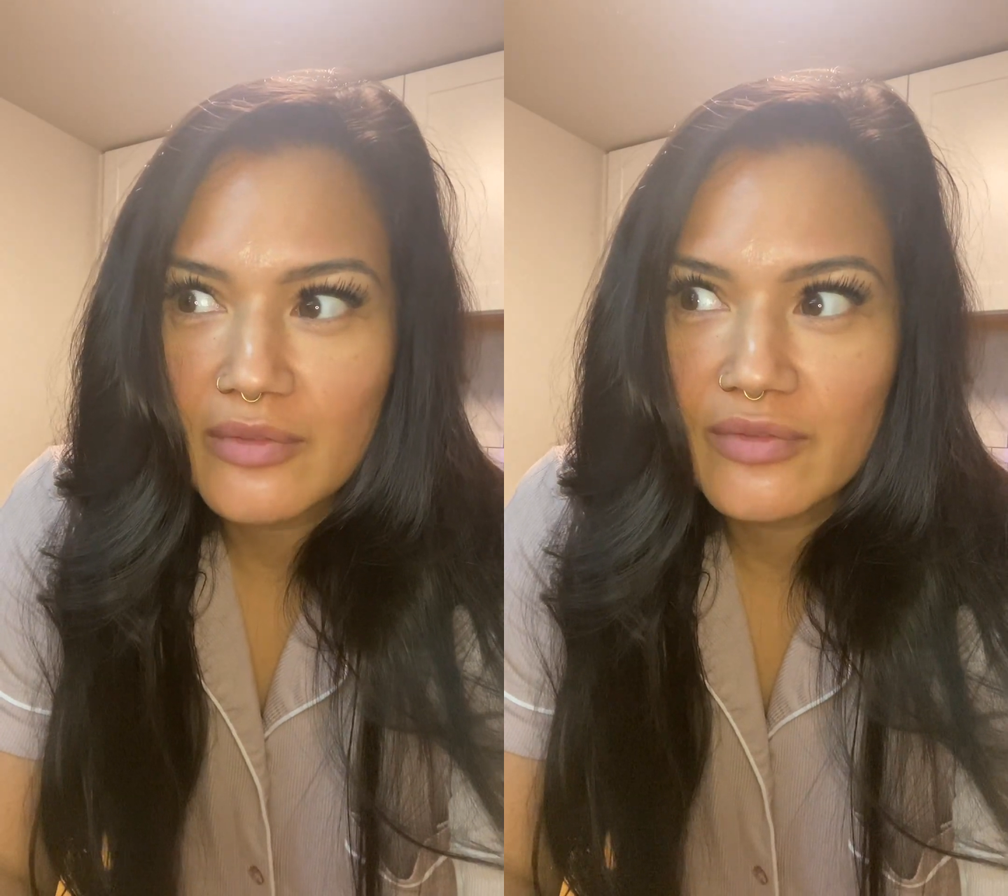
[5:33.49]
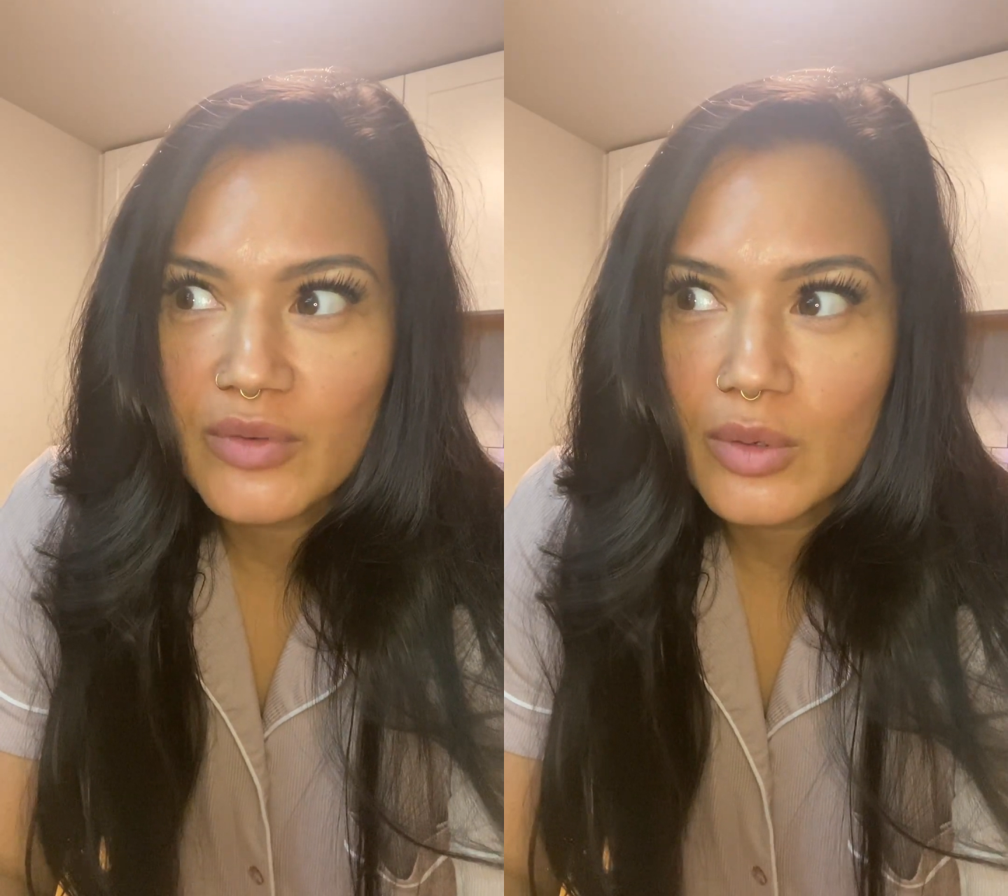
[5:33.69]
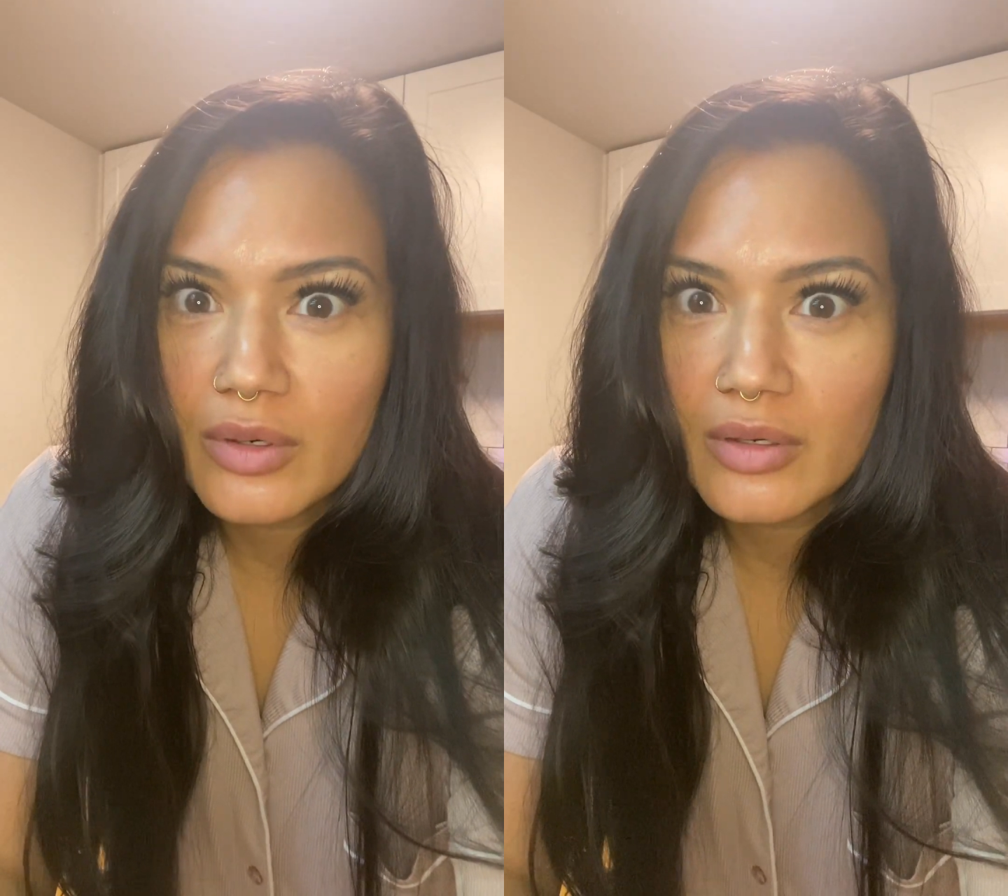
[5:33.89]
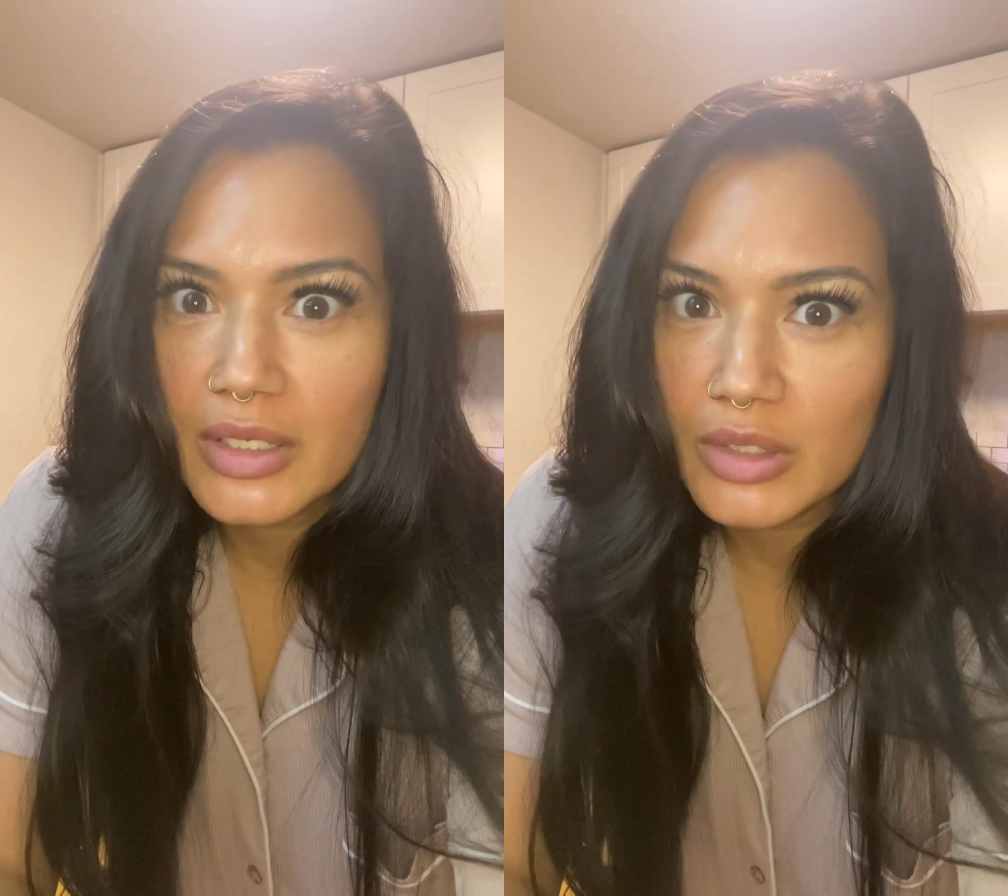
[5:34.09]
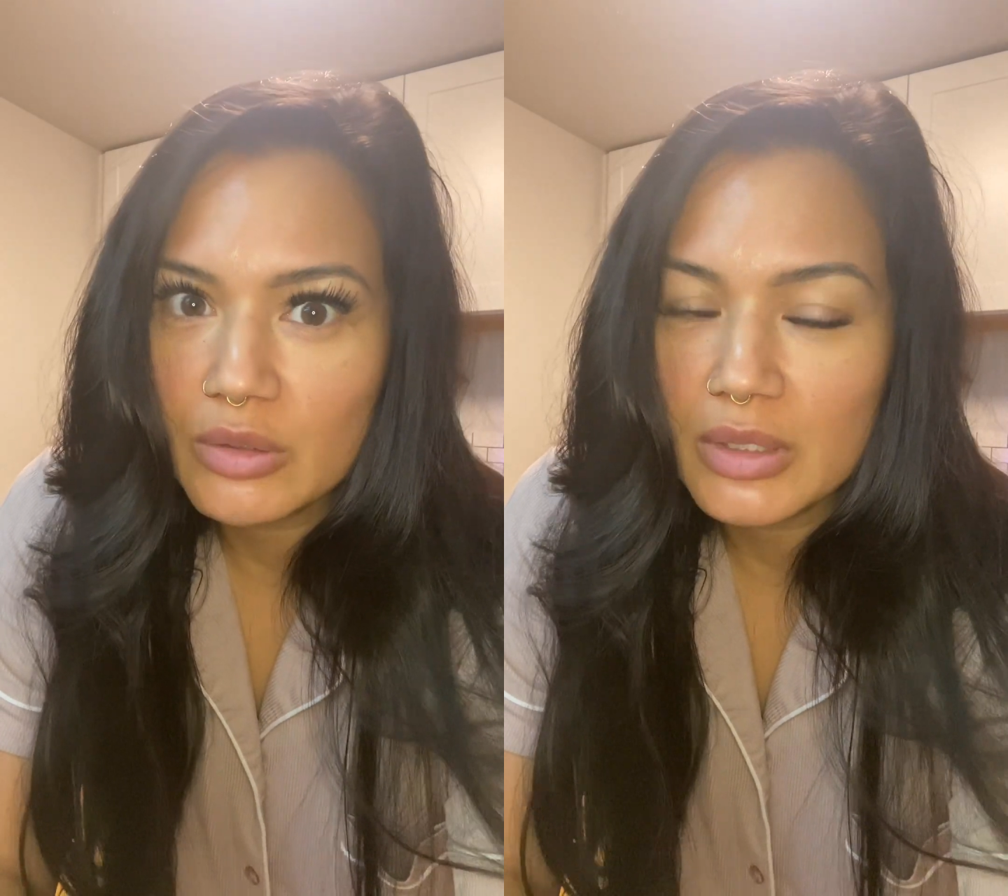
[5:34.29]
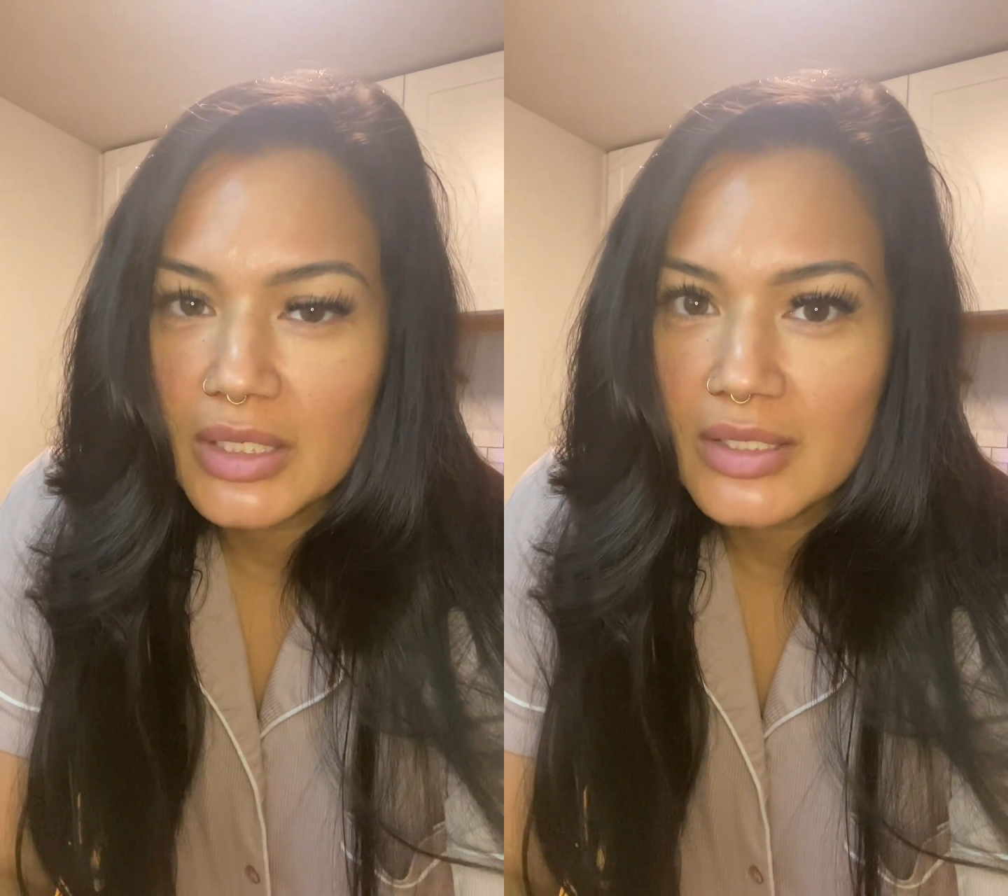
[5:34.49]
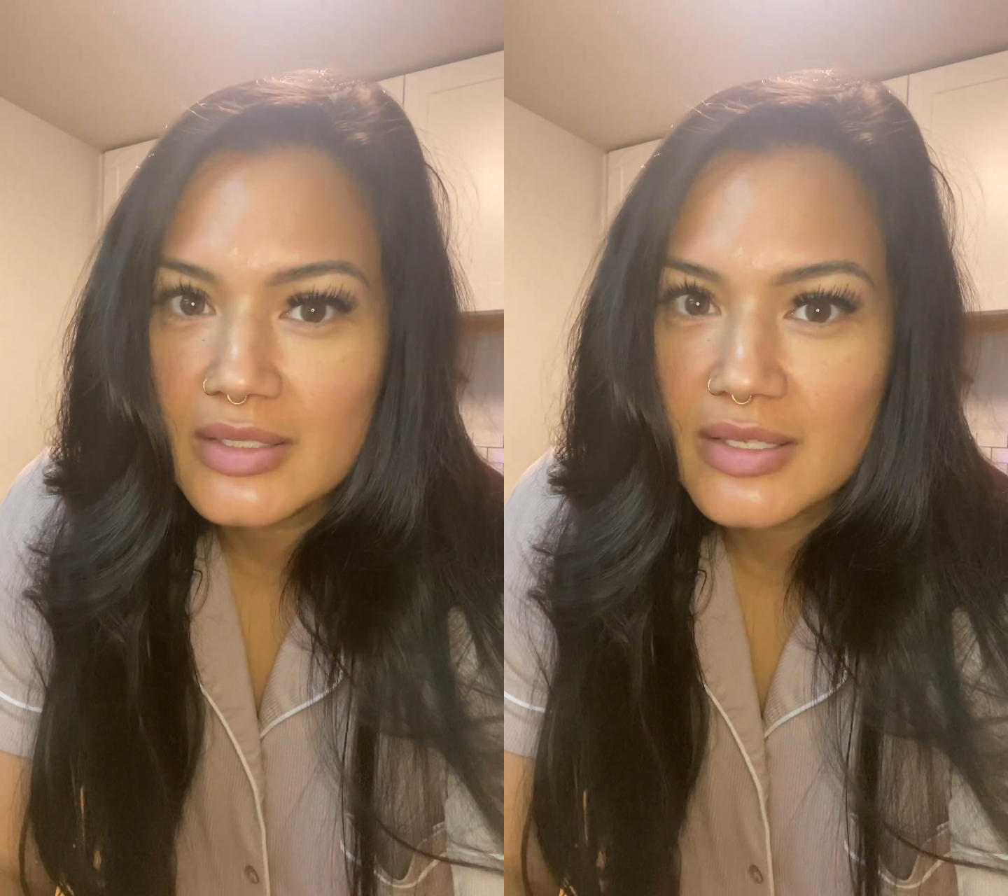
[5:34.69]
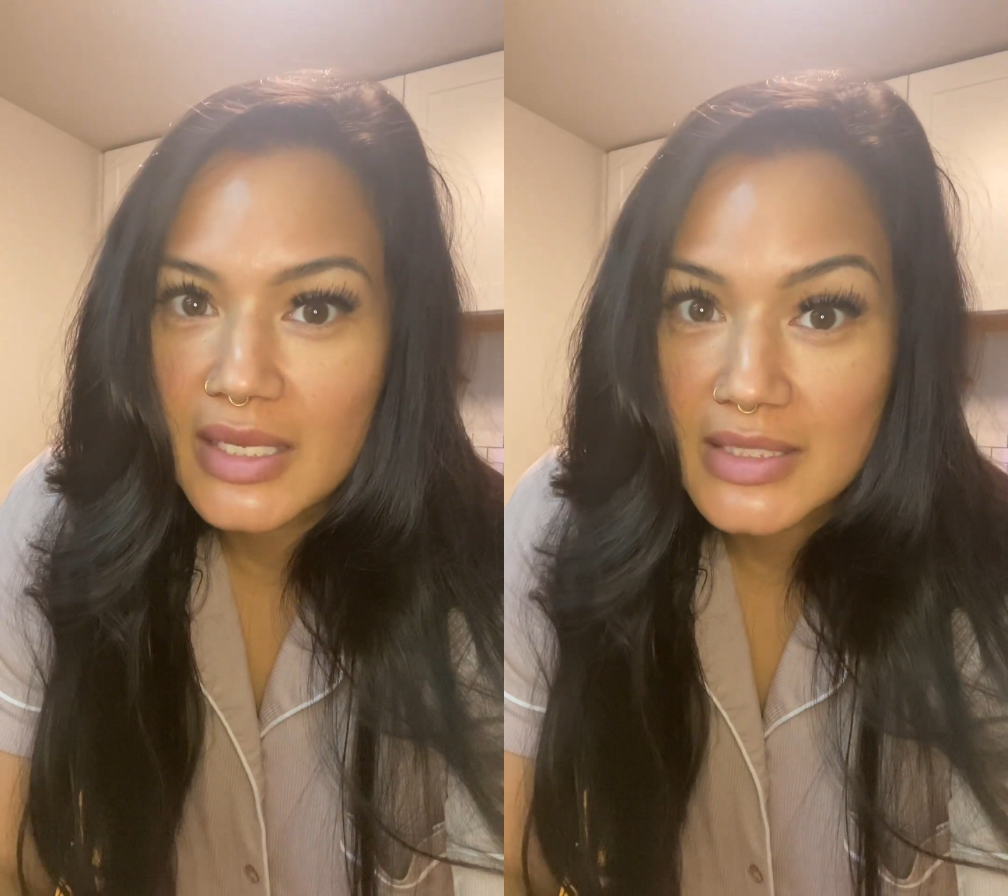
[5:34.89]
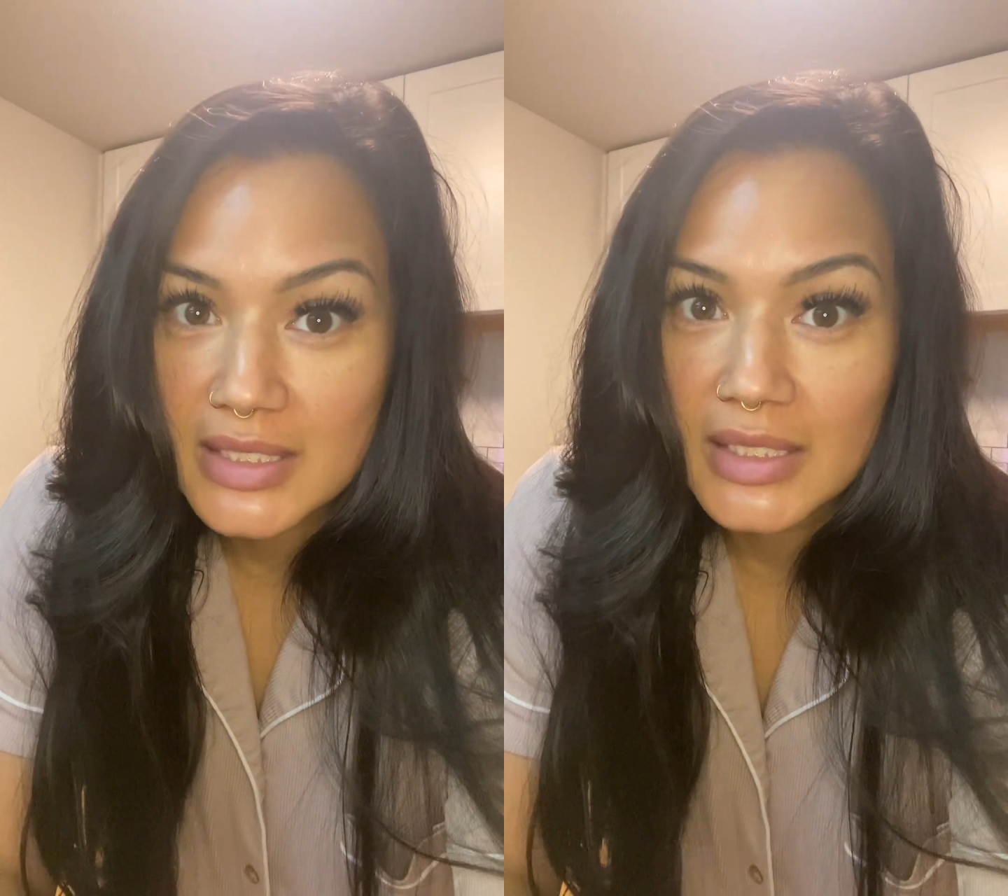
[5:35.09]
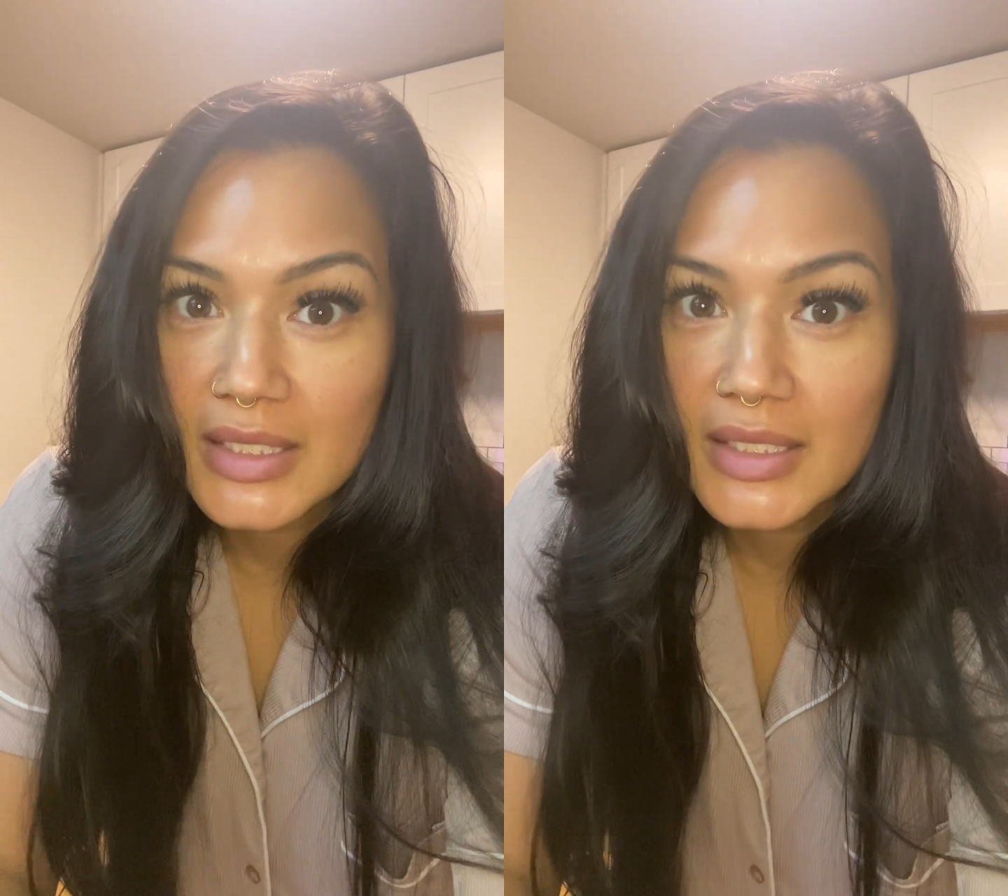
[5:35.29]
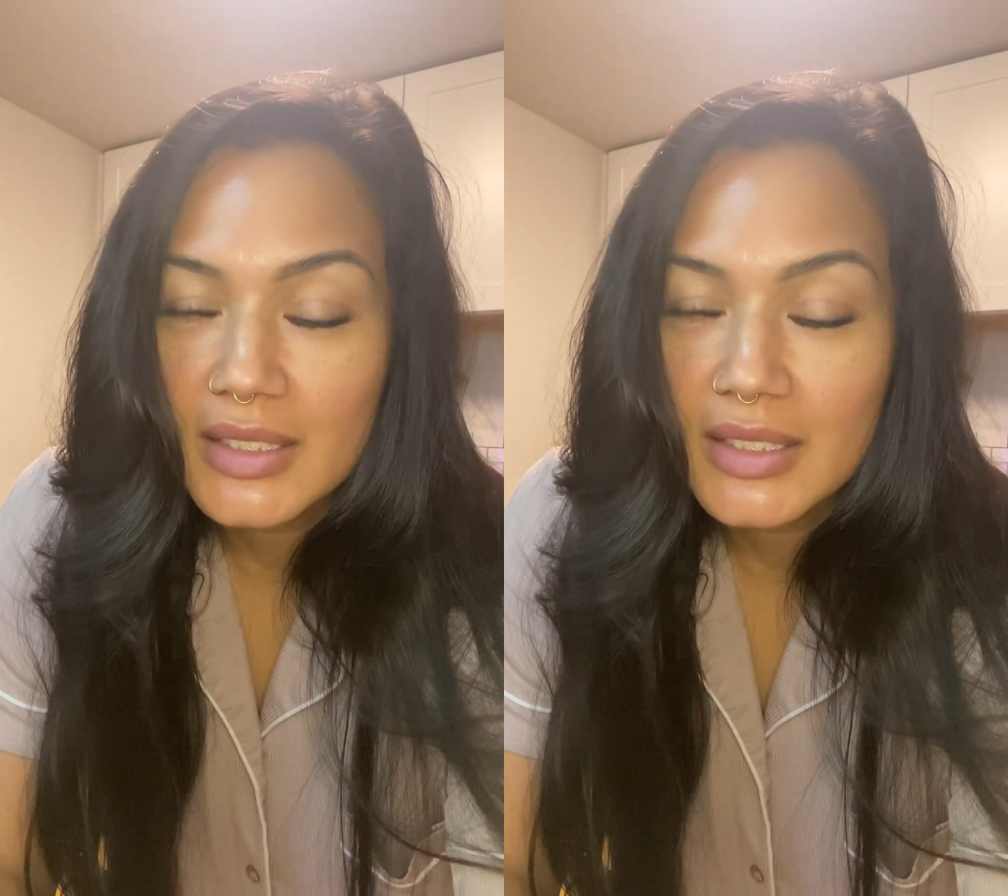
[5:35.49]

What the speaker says: 4 ingredients. That's it.